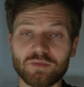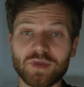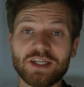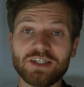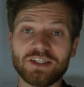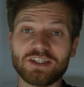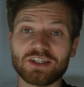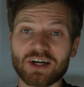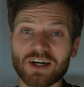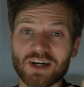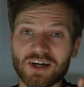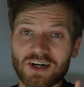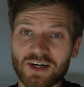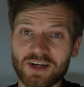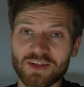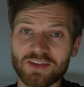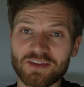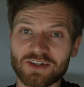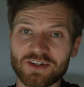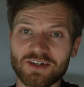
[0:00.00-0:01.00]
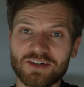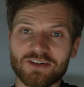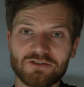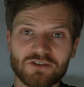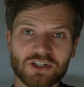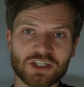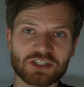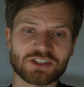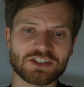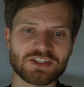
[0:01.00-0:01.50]
many other
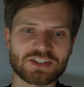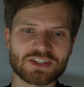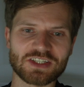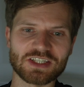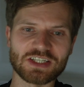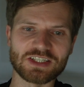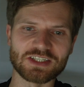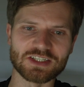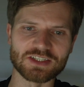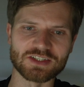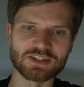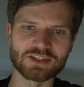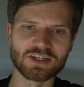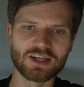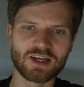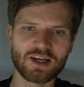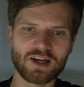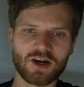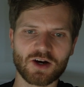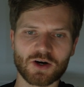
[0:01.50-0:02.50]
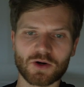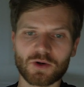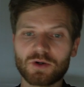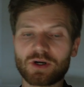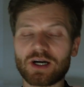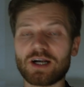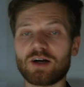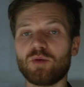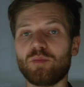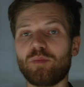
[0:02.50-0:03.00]
Russian cities,
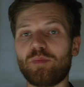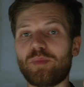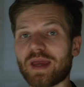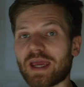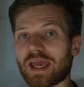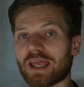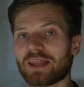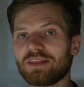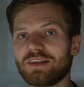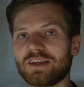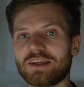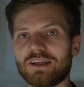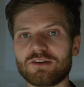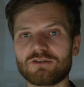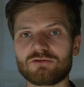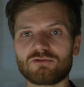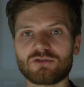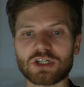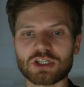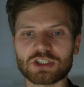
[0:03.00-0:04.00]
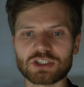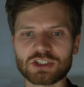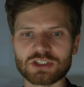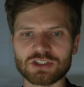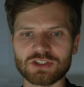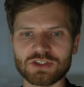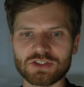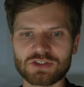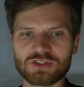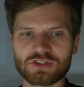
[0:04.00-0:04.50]
or how badly
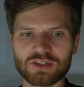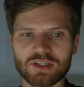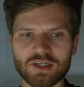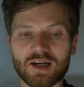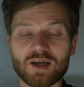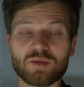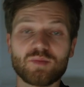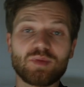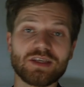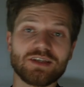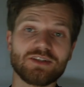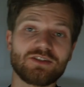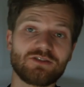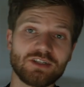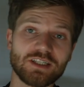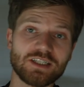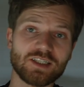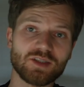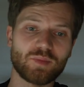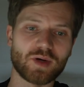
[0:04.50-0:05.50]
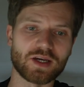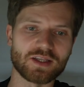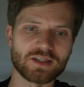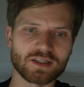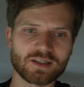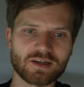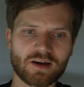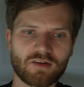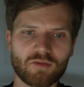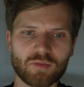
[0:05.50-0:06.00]
Russians are being treated by the
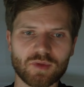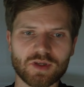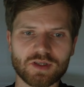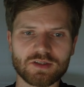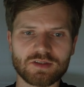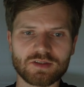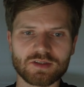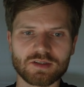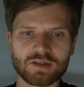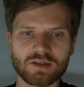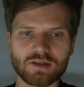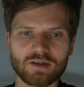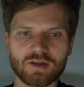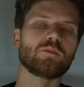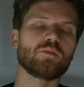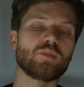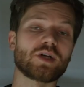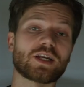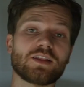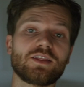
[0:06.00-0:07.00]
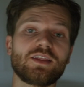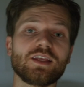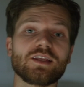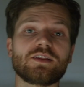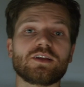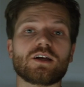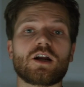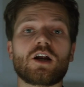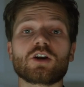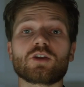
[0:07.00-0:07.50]
government. But I think
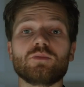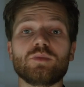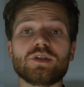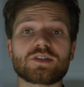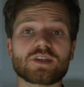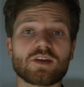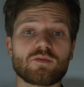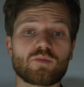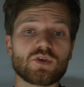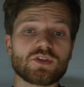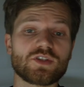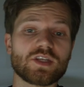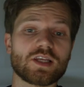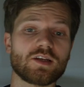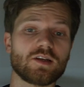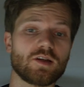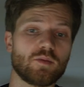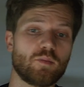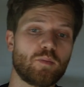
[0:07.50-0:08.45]
the arguments I presented